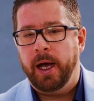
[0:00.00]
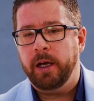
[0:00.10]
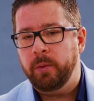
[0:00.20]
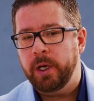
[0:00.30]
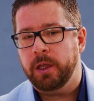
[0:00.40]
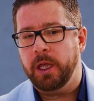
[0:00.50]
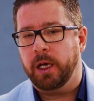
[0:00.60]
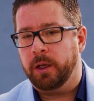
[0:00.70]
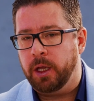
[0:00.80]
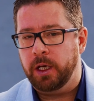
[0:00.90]
do we
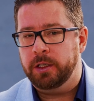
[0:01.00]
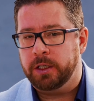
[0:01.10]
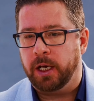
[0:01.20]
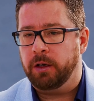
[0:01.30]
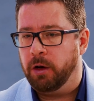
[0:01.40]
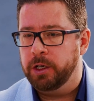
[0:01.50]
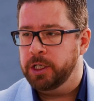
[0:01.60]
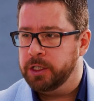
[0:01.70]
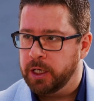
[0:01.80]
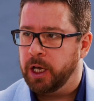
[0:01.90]
think these
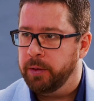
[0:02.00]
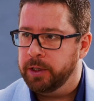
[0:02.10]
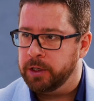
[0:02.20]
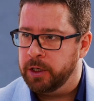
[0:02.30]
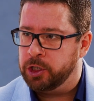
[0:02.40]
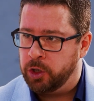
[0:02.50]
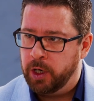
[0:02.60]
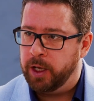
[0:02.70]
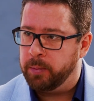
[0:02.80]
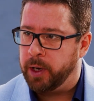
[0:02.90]
technologies are going to truly impact